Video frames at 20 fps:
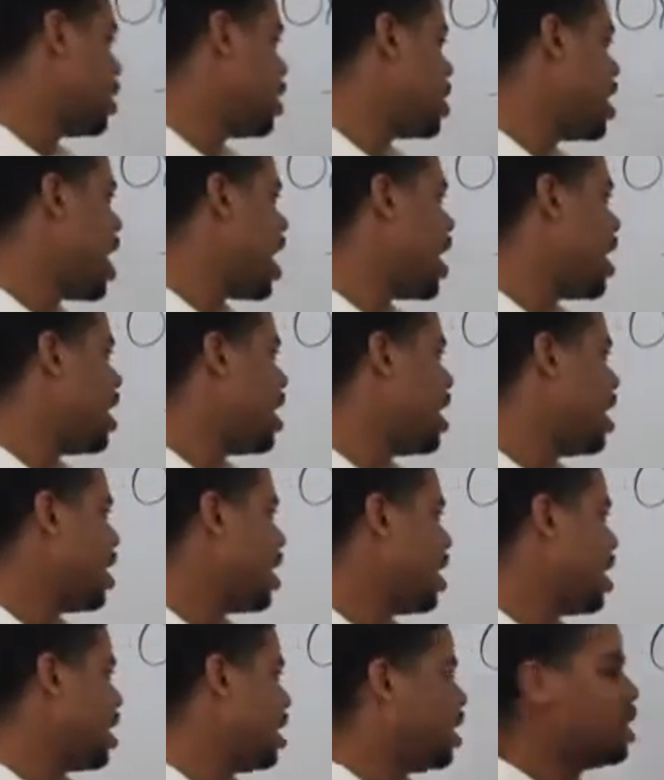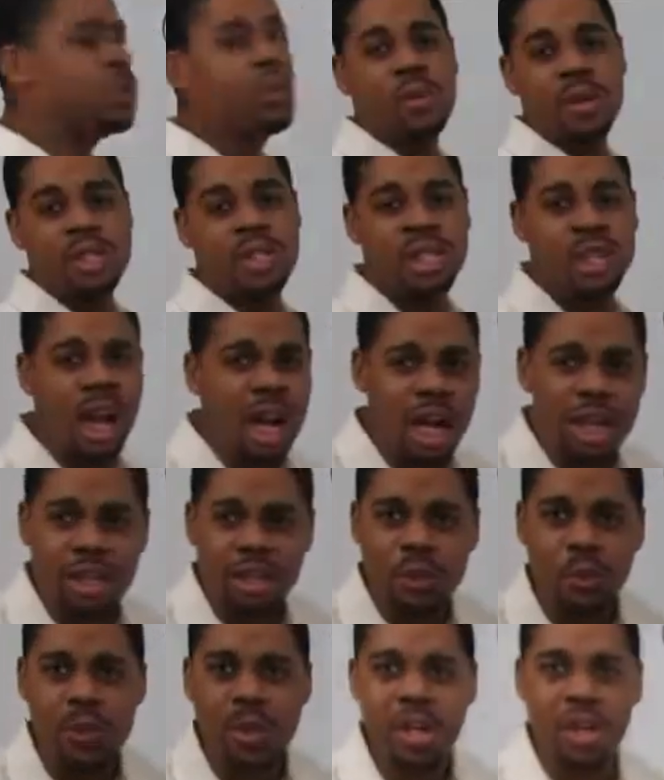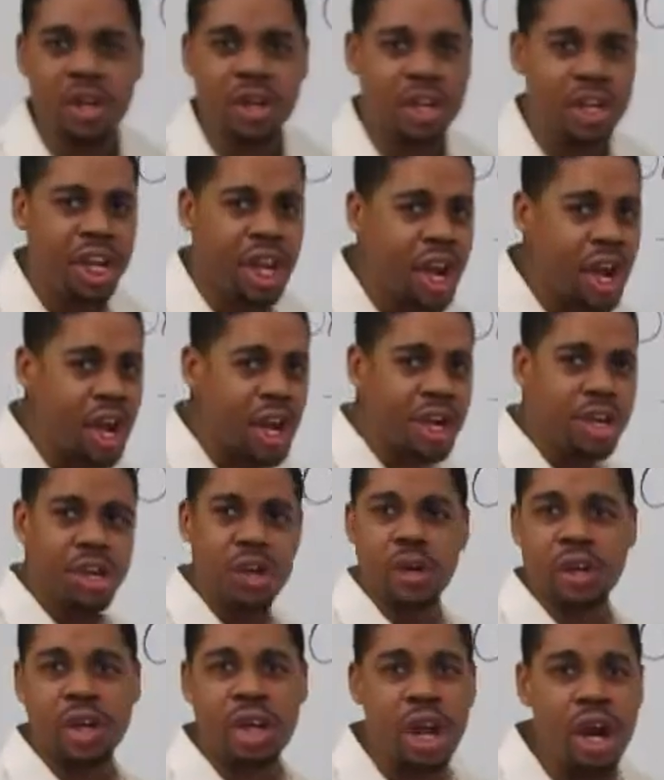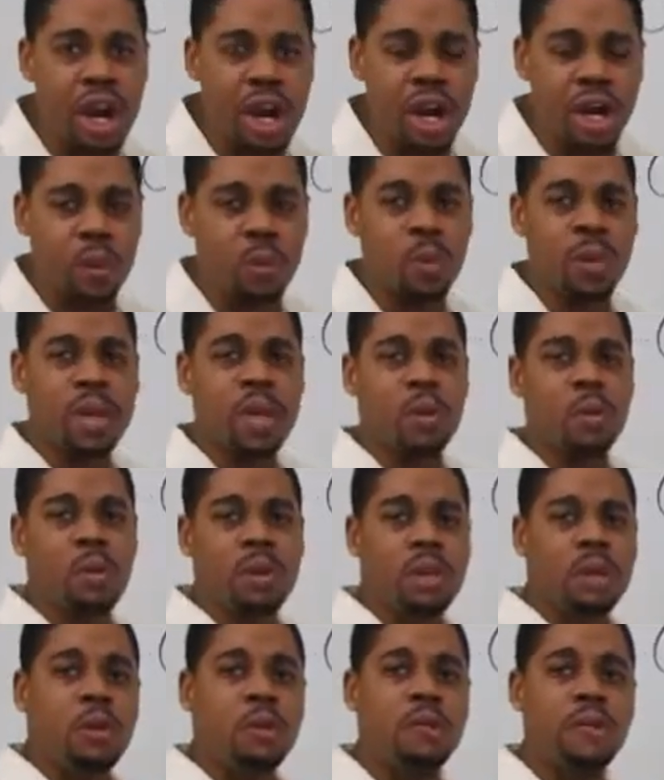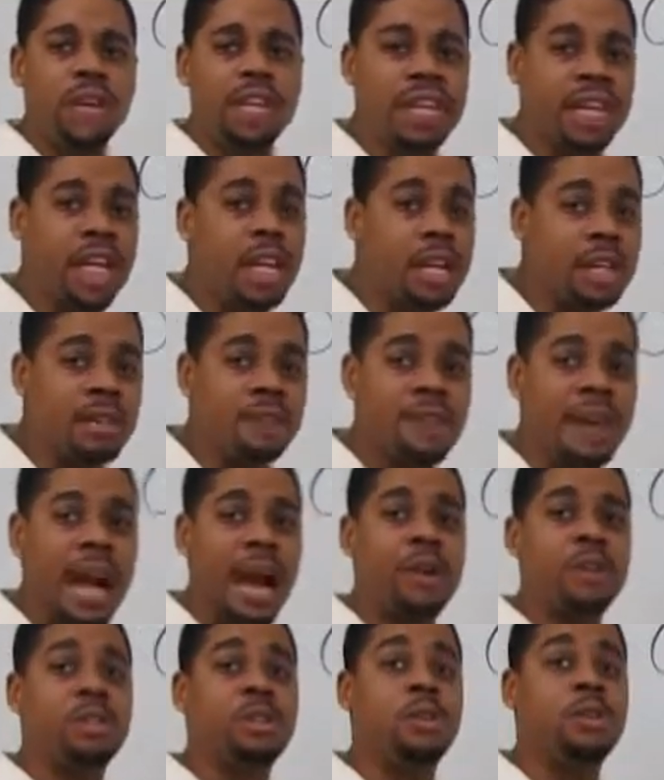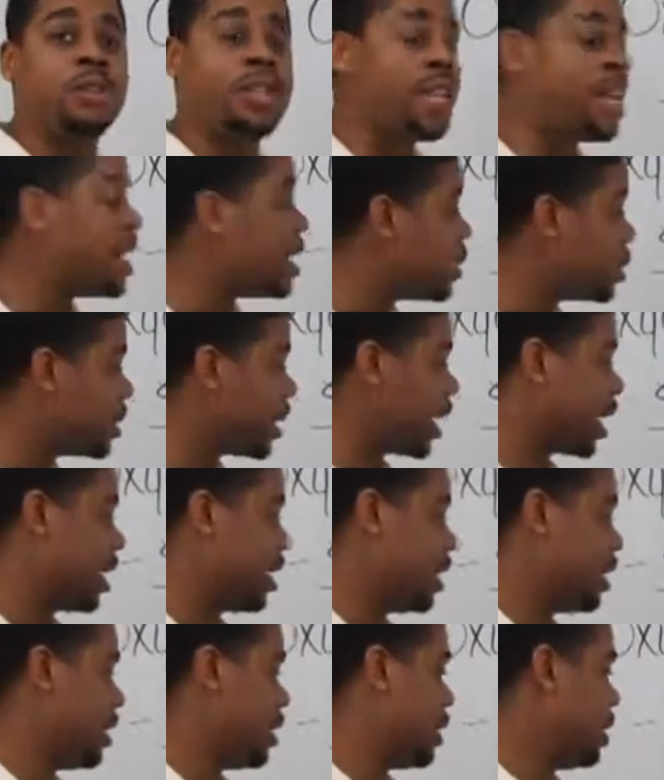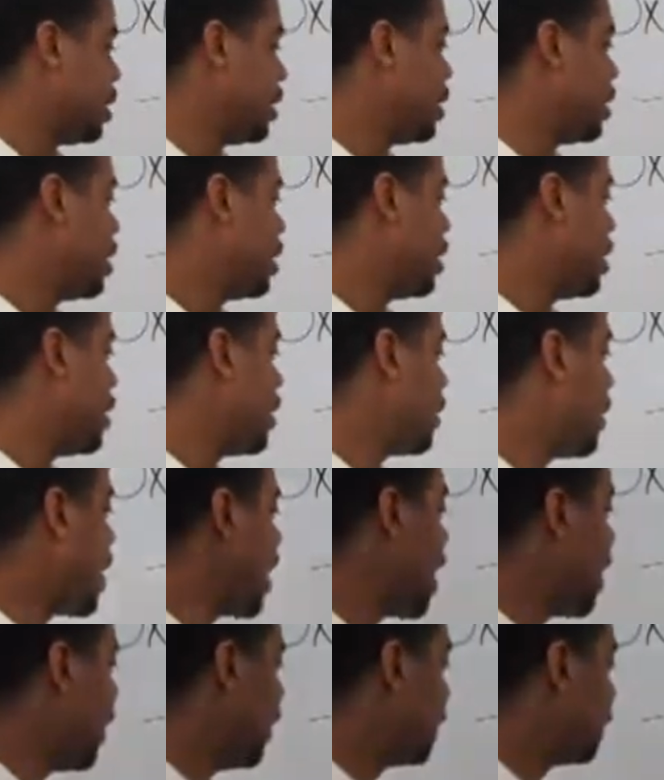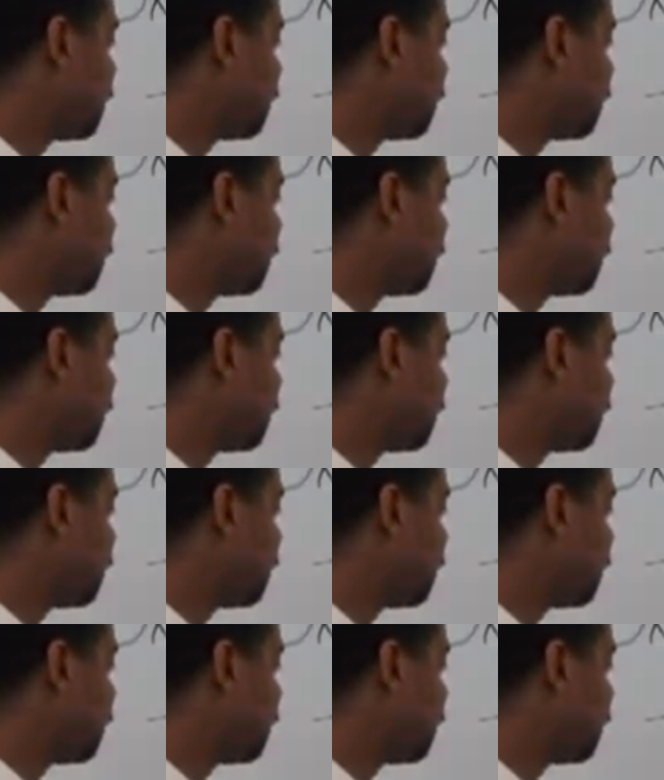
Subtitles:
that the results, when you're cured, you're cured. When you've killed the virus, you've killed it. Okay?